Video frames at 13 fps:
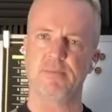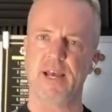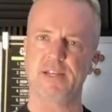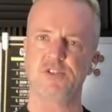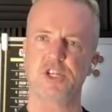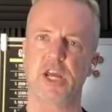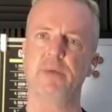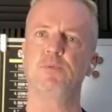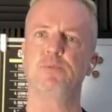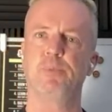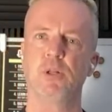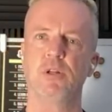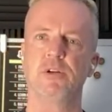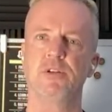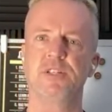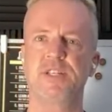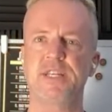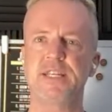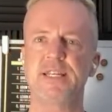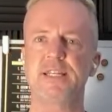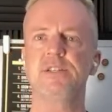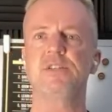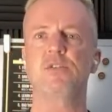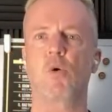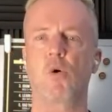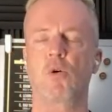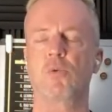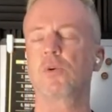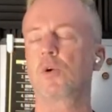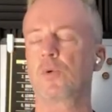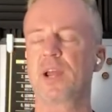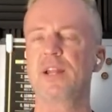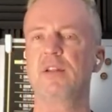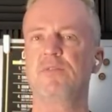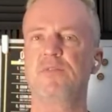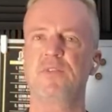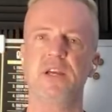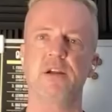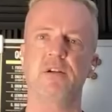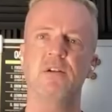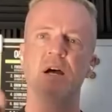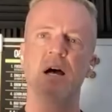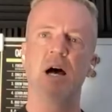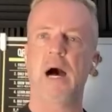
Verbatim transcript: as James Bullard teased or created fear.